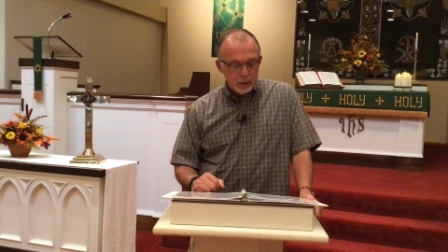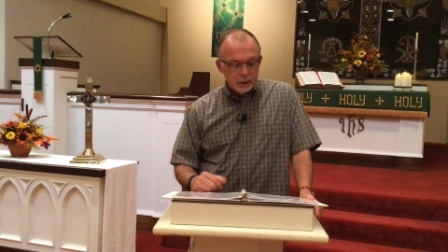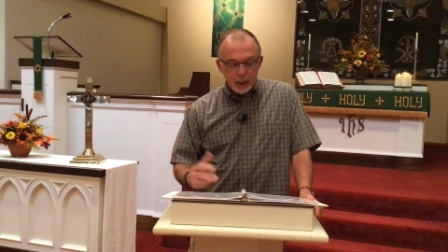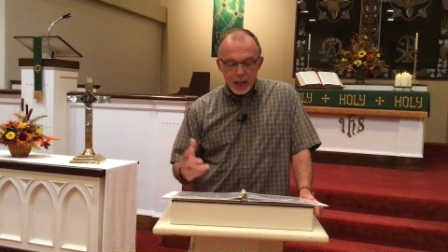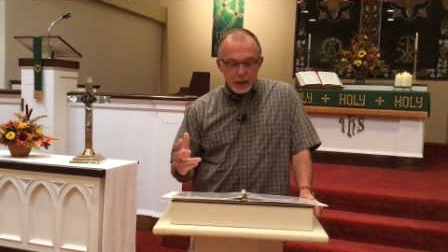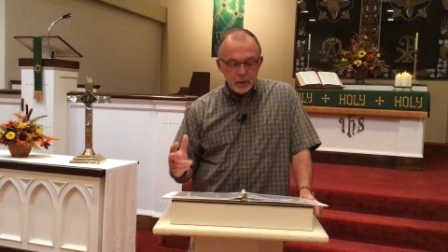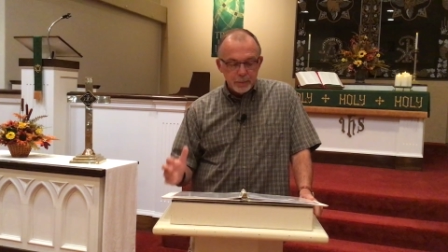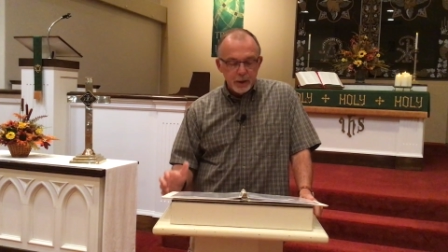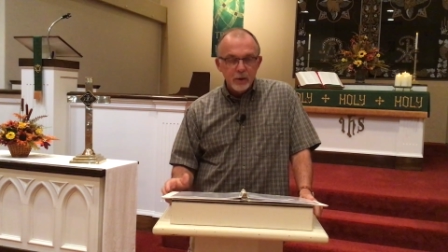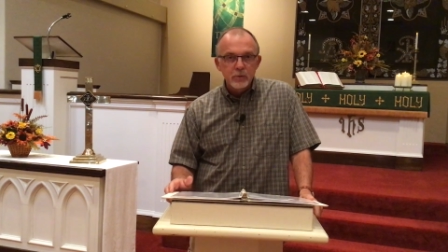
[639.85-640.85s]
Lot, it
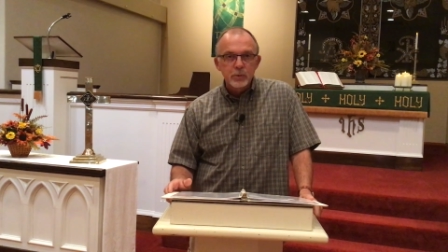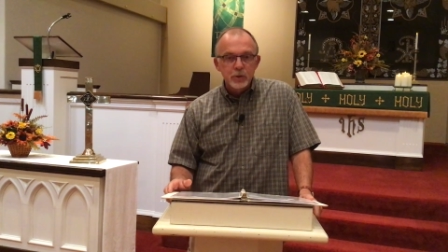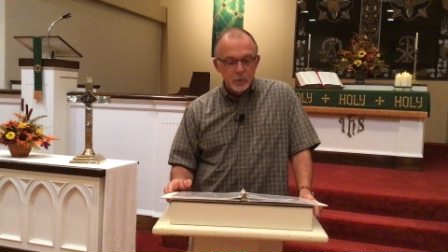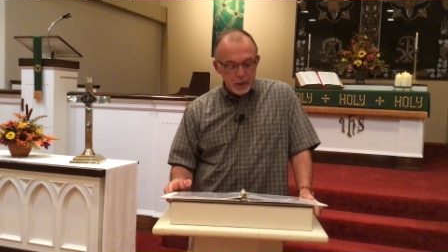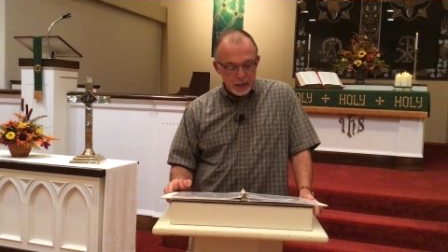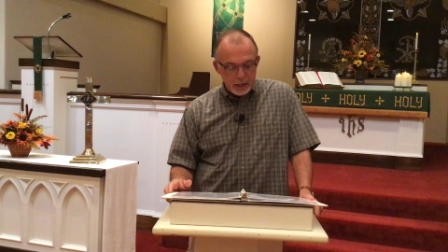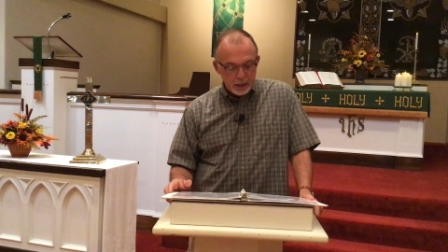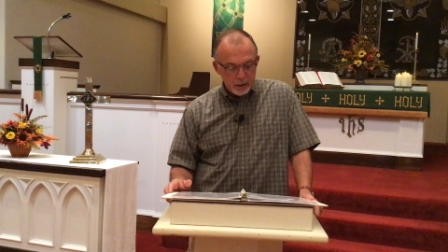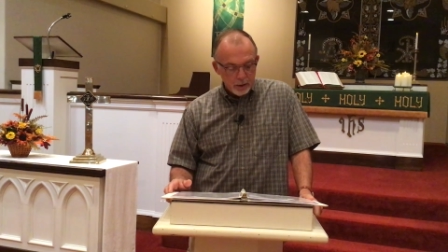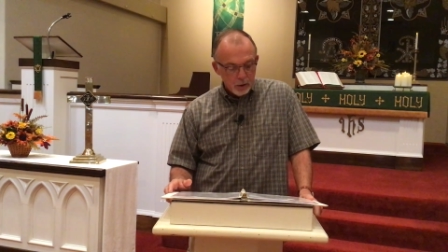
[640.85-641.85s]
appears, was
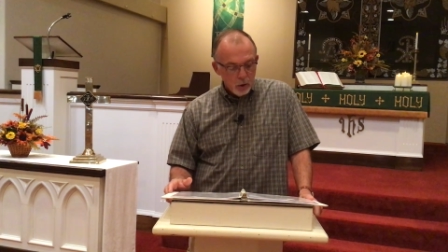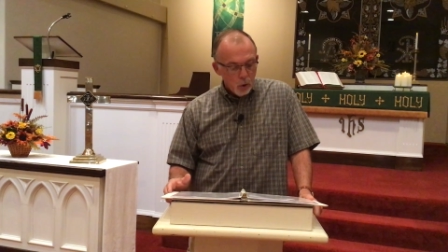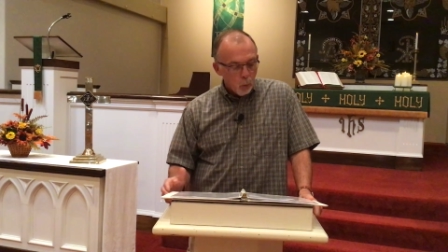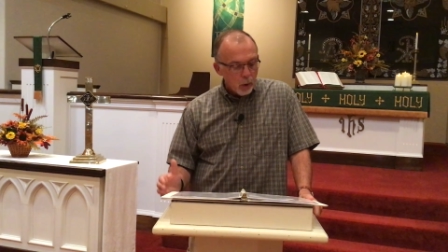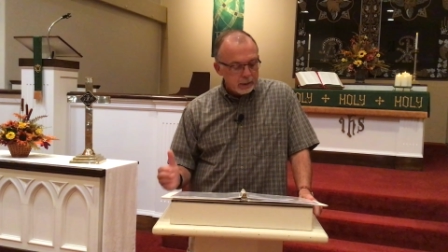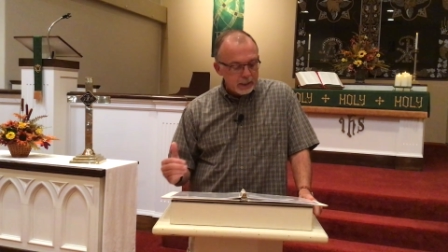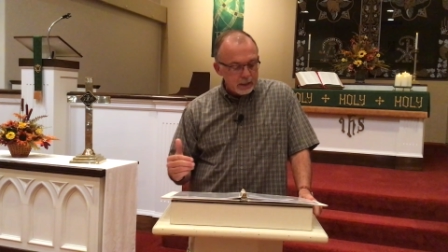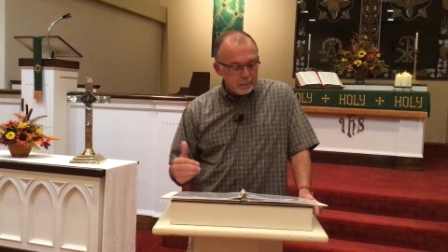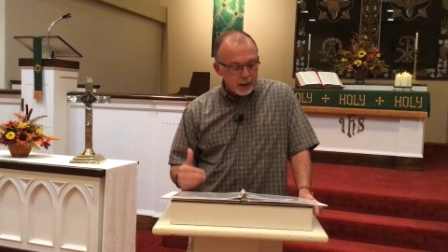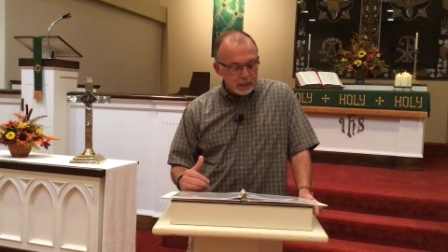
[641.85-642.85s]
greedy, wanting
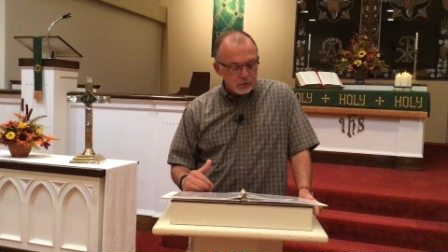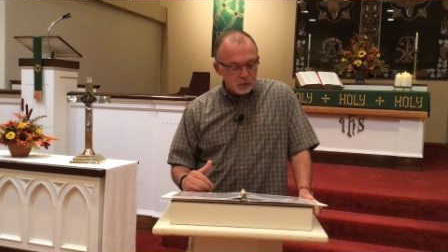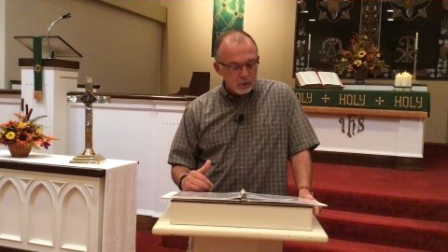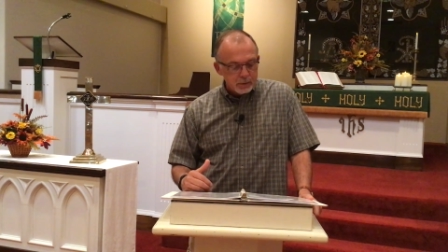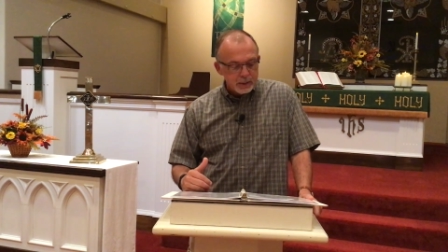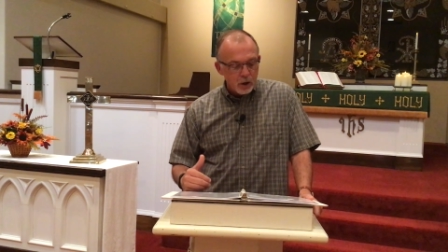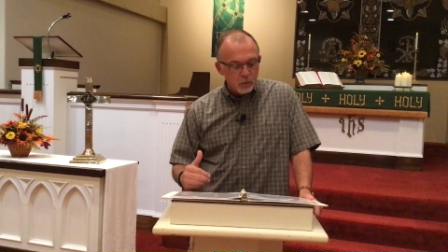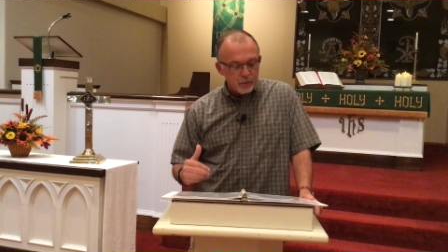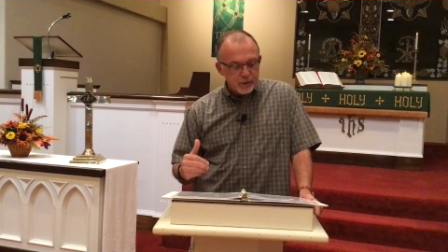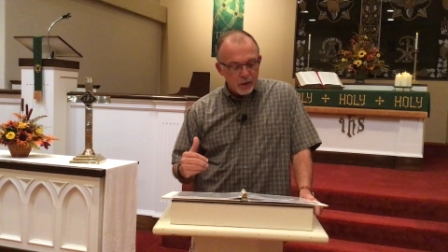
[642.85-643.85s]
the best for
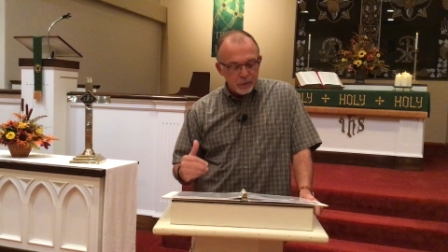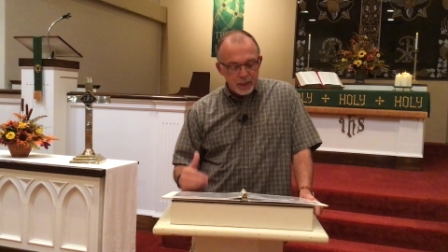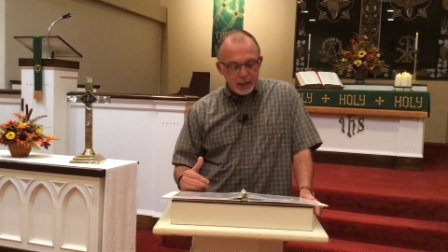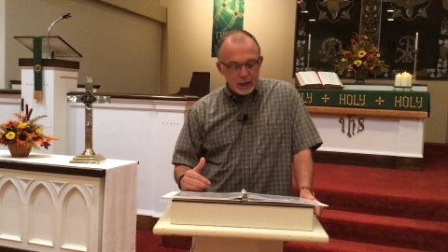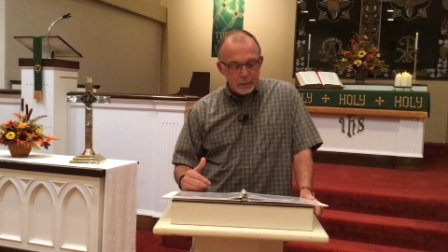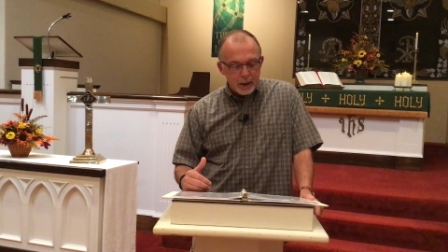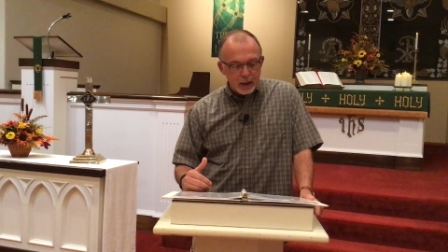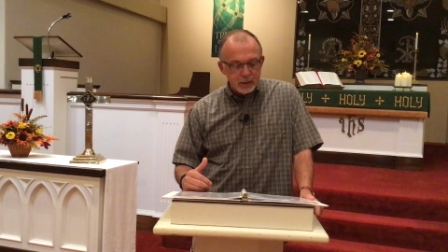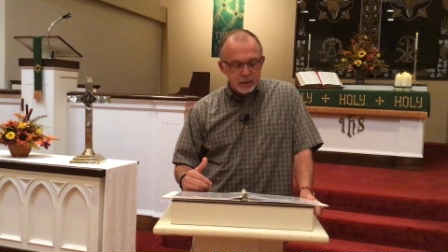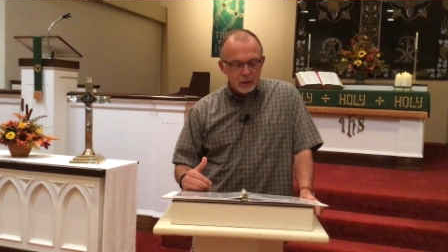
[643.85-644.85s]
himself without thinking
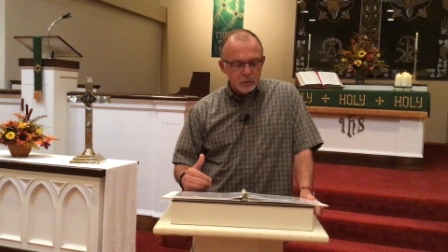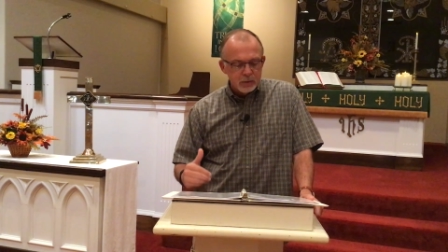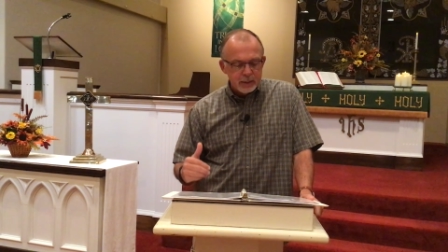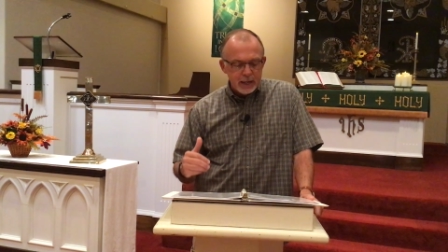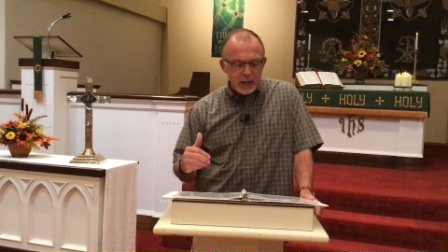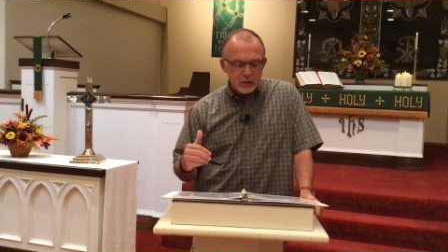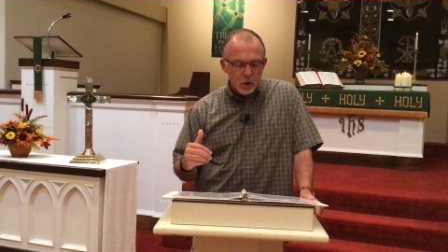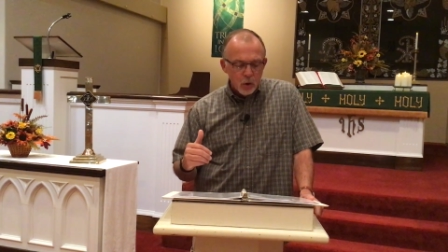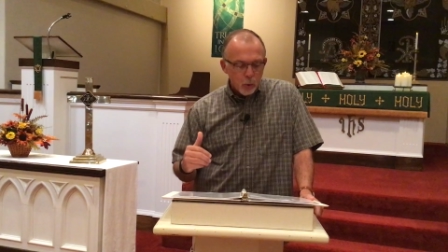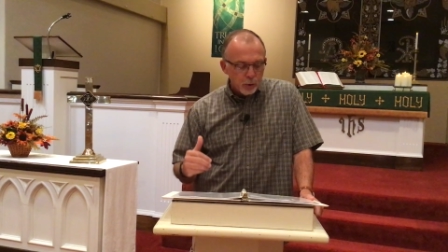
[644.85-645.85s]
about his uncle's needs
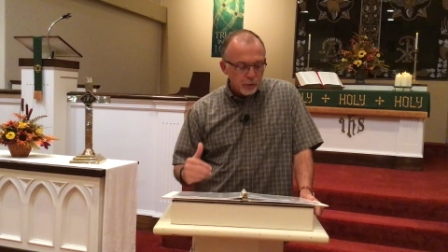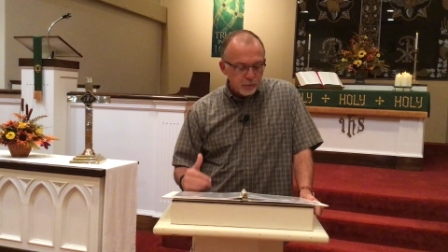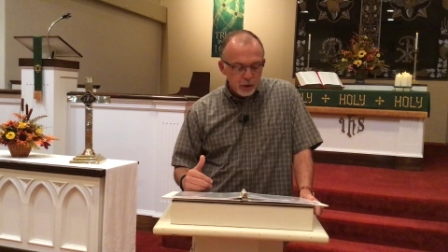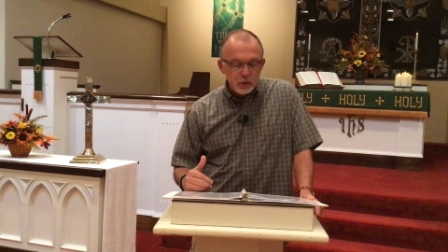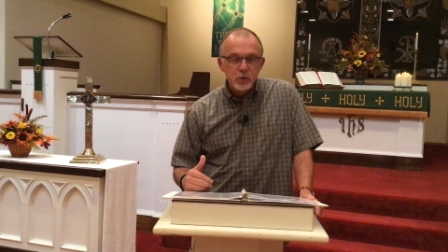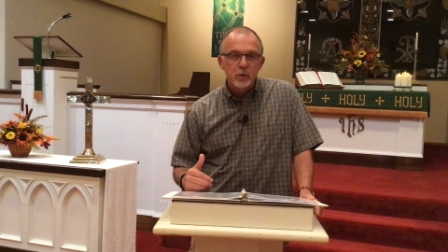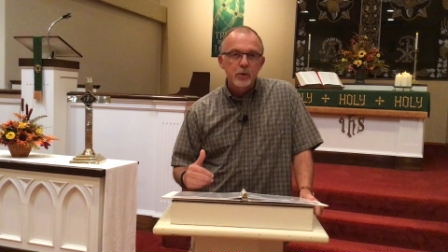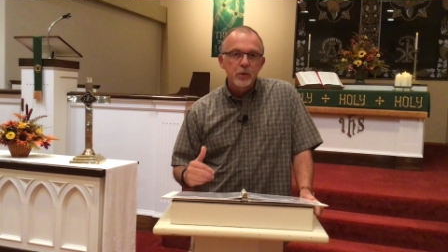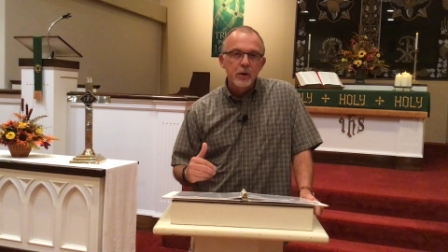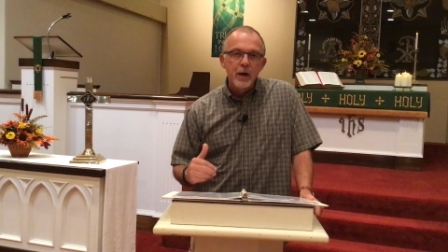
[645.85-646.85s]
or the
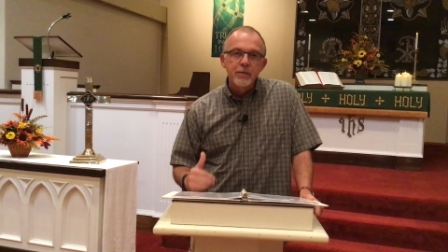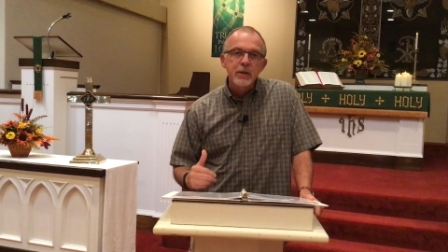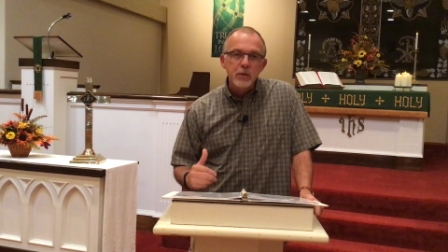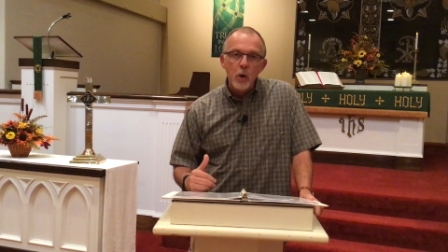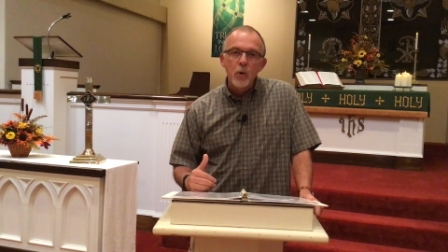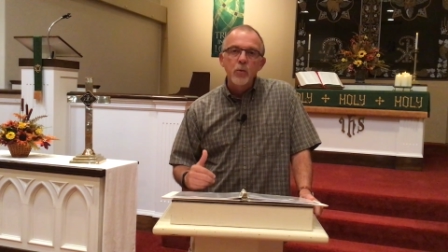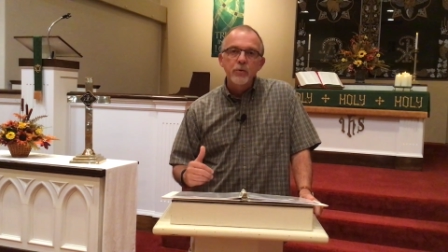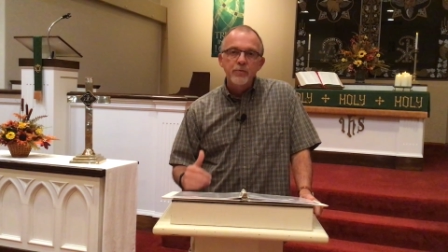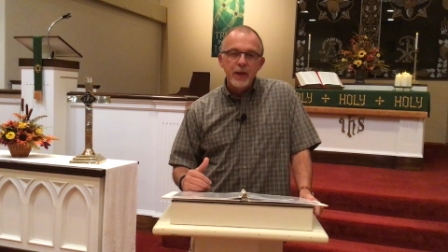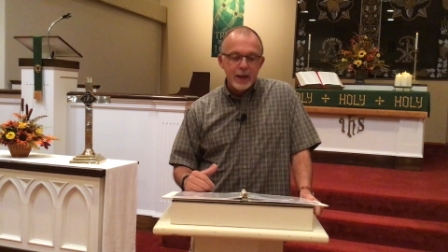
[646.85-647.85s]
future of his own
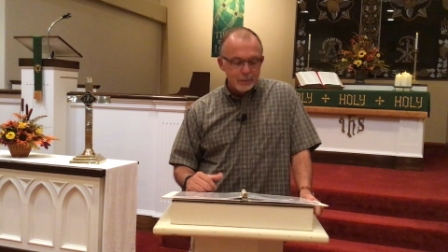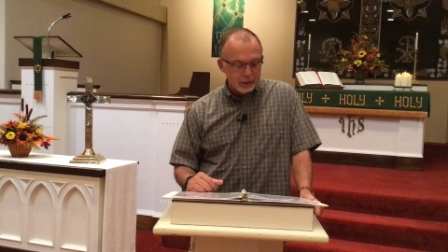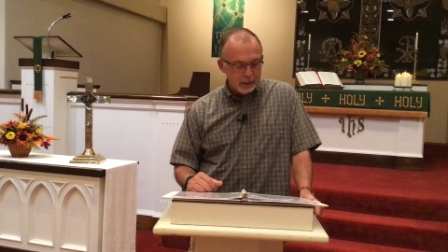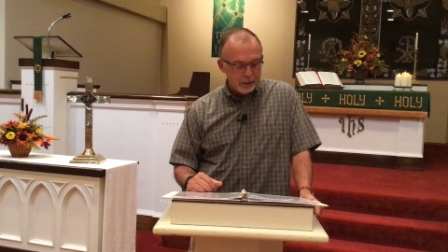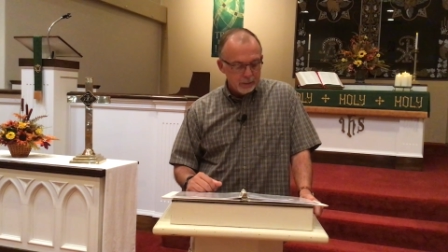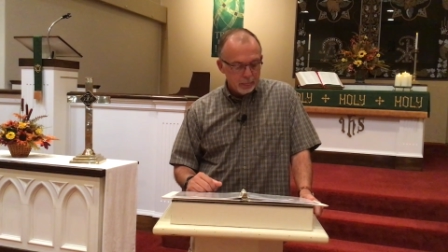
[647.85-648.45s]
family.